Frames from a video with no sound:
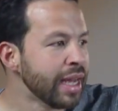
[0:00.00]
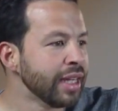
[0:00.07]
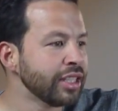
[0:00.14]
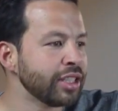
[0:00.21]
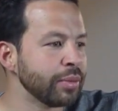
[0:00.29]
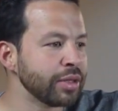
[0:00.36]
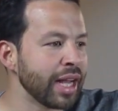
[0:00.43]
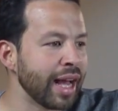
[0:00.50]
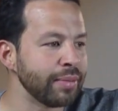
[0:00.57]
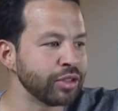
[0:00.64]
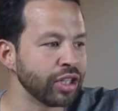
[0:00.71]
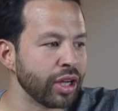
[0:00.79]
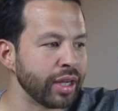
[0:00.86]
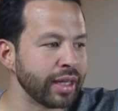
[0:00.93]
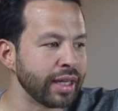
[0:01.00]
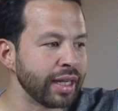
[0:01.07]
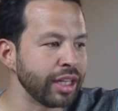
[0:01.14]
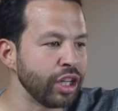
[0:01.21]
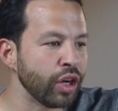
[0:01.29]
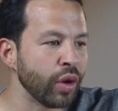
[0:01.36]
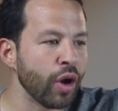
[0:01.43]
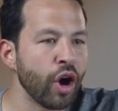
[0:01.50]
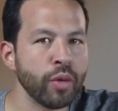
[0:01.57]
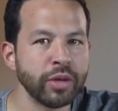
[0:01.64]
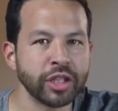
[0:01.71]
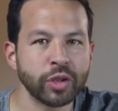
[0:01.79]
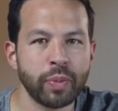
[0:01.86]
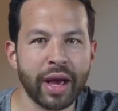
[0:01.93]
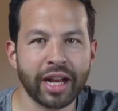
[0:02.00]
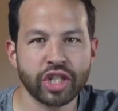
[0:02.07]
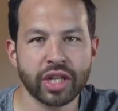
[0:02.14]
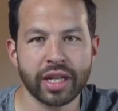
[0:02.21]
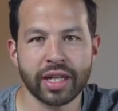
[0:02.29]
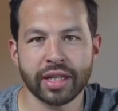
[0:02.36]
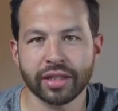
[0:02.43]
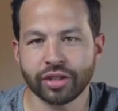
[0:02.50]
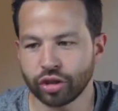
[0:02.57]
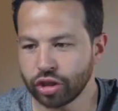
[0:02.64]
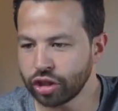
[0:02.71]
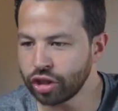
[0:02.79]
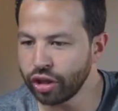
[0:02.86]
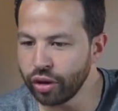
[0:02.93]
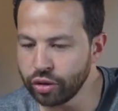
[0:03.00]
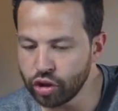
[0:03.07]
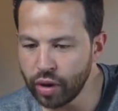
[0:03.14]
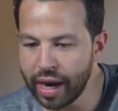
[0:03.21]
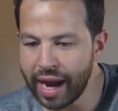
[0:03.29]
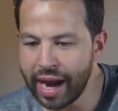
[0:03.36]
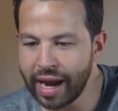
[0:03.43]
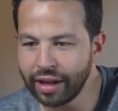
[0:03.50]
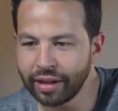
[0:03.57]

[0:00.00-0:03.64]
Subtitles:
Sometimes on home inspections, there's a slow drain.